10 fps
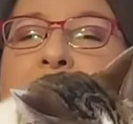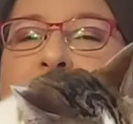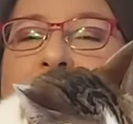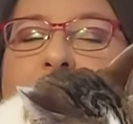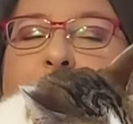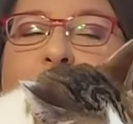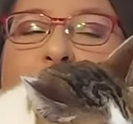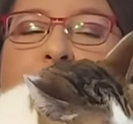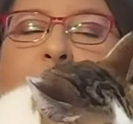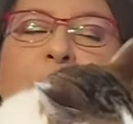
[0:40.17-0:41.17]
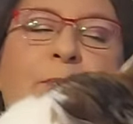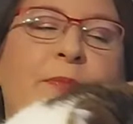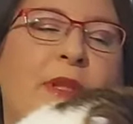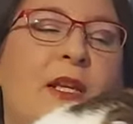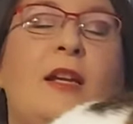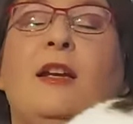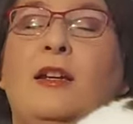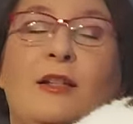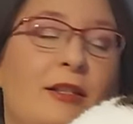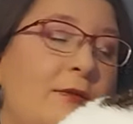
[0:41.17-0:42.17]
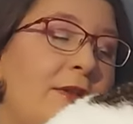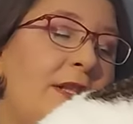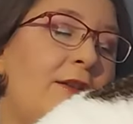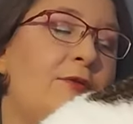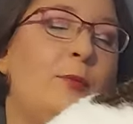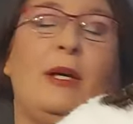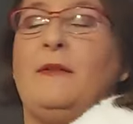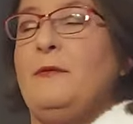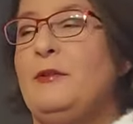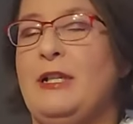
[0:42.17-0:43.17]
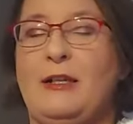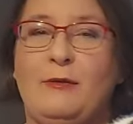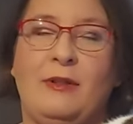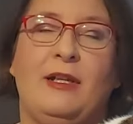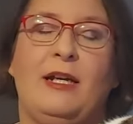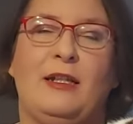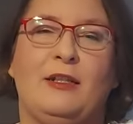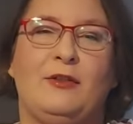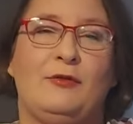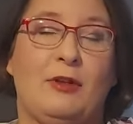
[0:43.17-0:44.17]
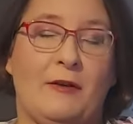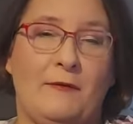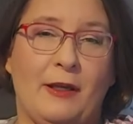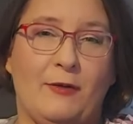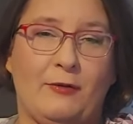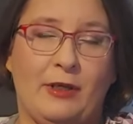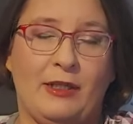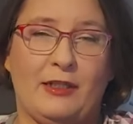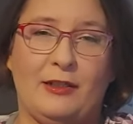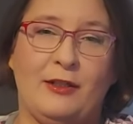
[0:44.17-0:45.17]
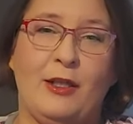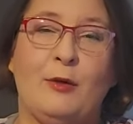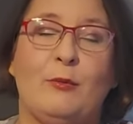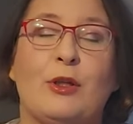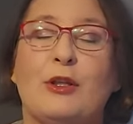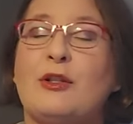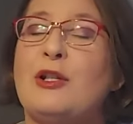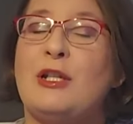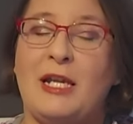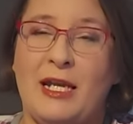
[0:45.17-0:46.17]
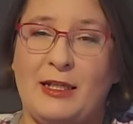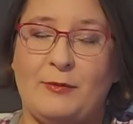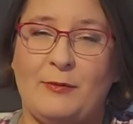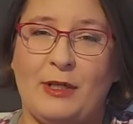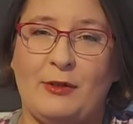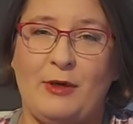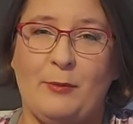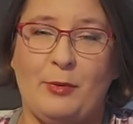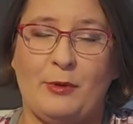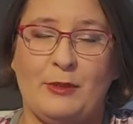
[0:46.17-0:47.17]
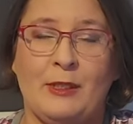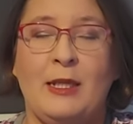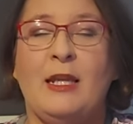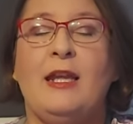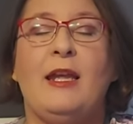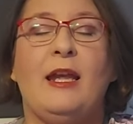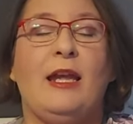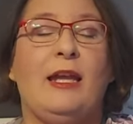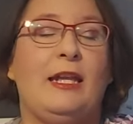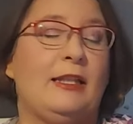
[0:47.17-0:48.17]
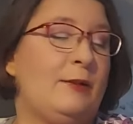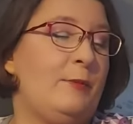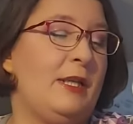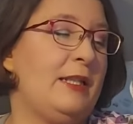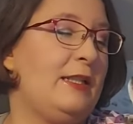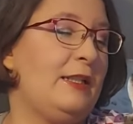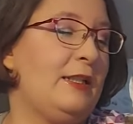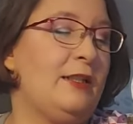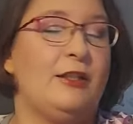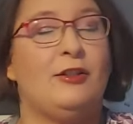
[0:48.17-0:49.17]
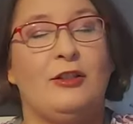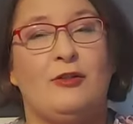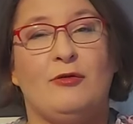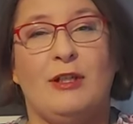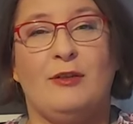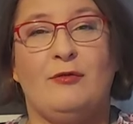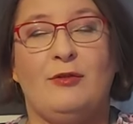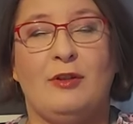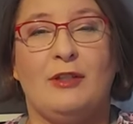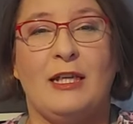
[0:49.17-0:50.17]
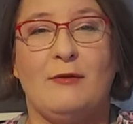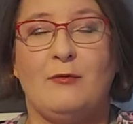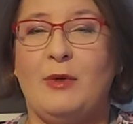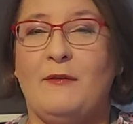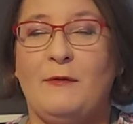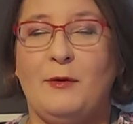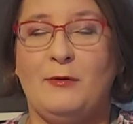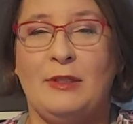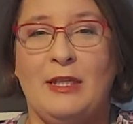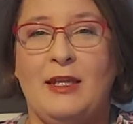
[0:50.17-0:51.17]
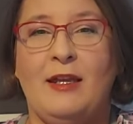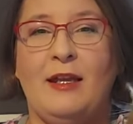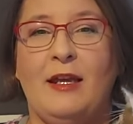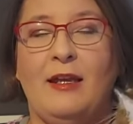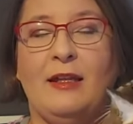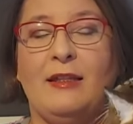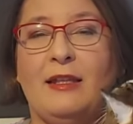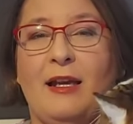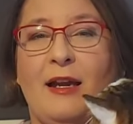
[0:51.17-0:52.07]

that's Rainbow. She will say goodbye for now. I need to evacuate her because she hates my tripods. And basically she tried to knock down my phone, and